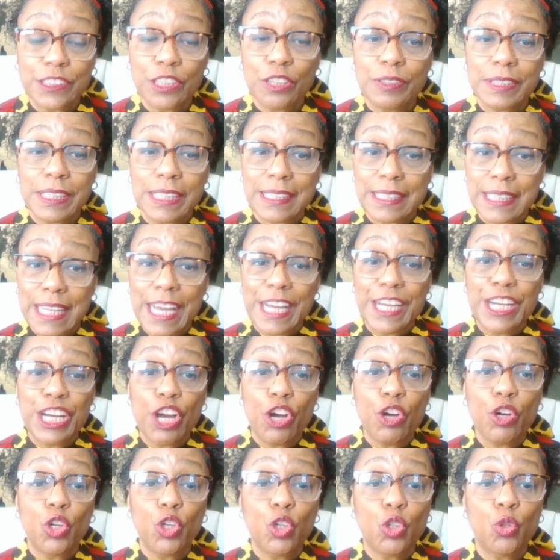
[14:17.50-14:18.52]
that they
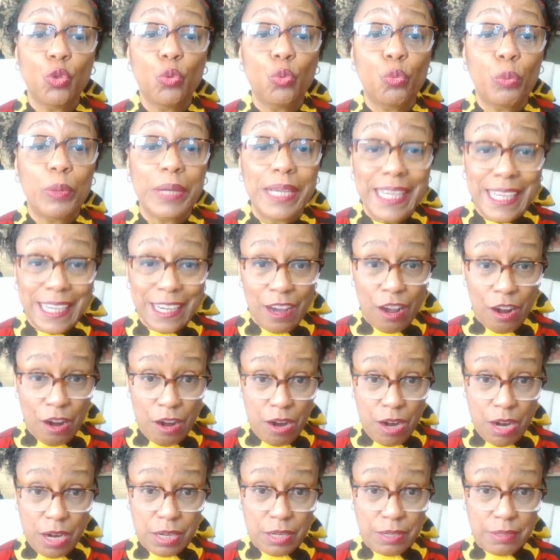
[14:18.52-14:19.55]
know who we
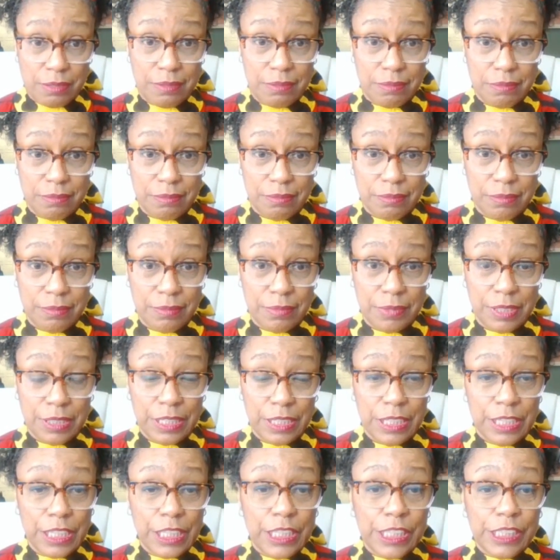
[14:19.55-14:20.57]
are.
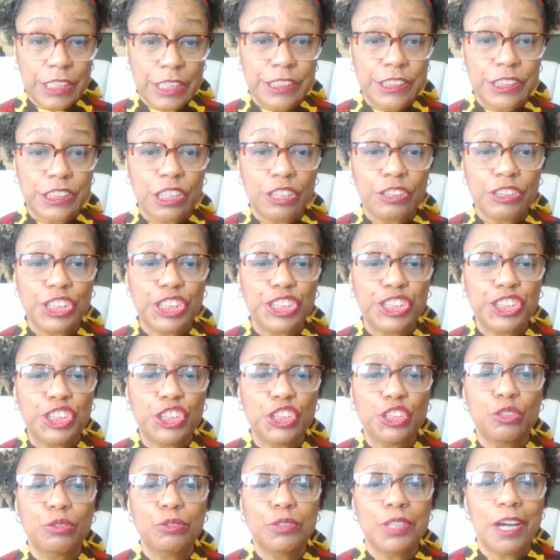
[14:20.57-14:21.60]
So that
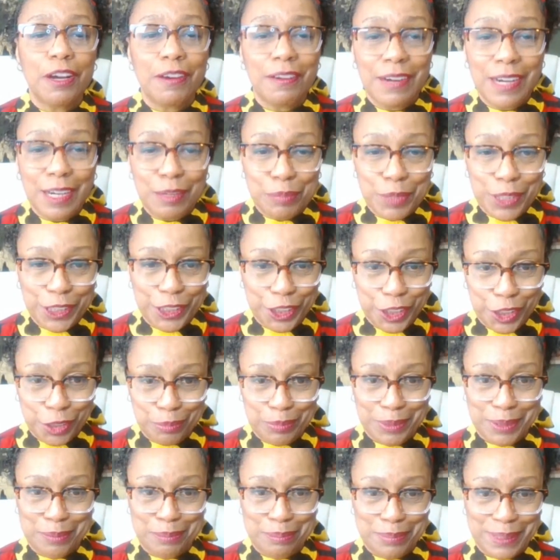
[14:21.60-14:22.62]
you know I'm a
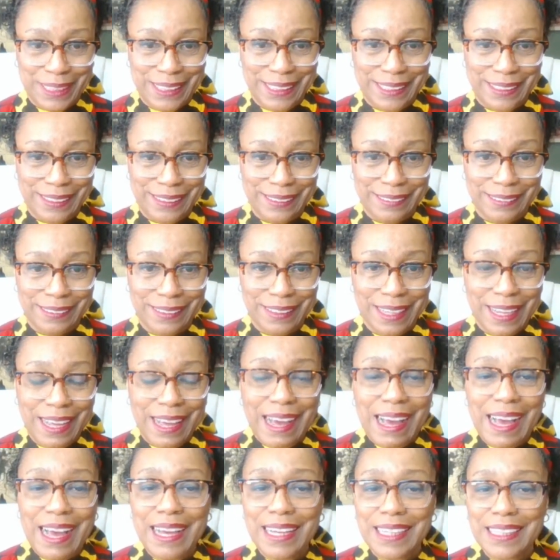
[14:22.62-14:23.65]
human being.
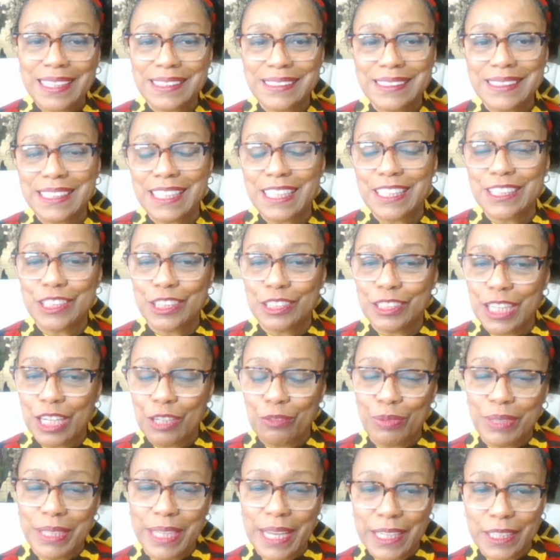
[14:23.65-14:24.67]
I can tell you,
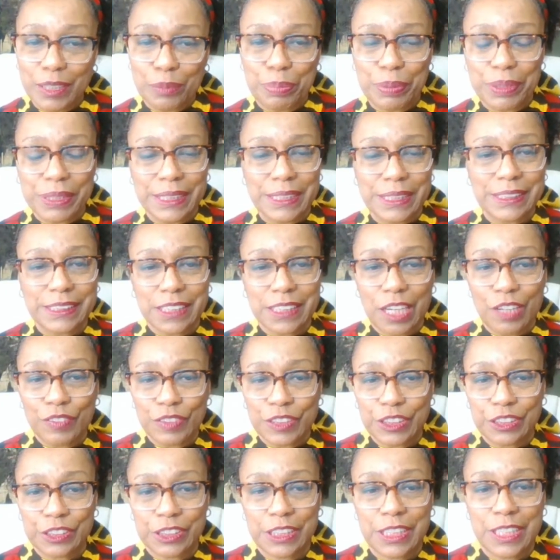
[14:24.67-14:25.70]
now we had a police
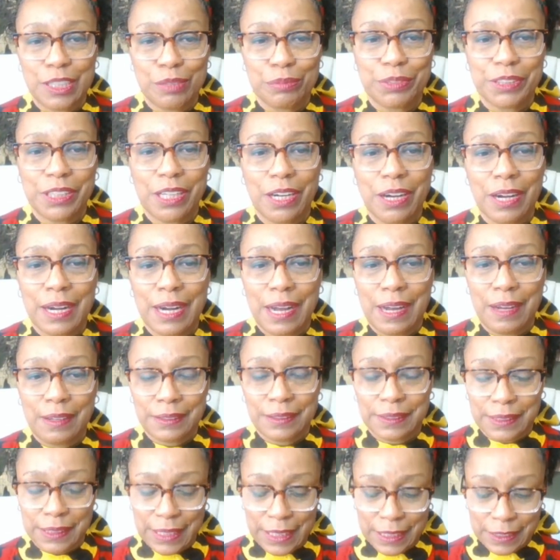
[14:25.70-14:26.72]
officer come to our
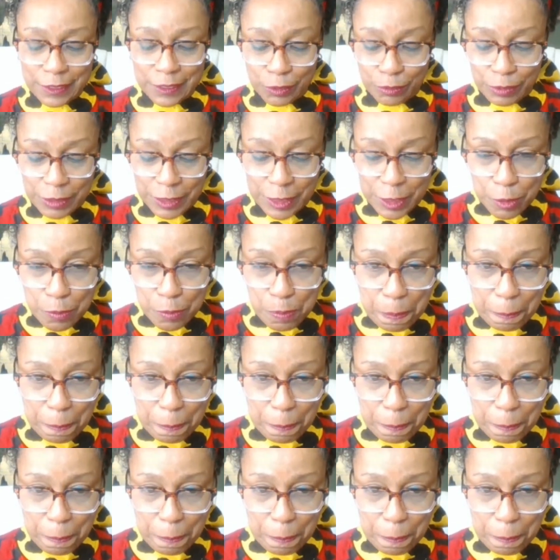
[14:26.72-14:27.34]
house last week.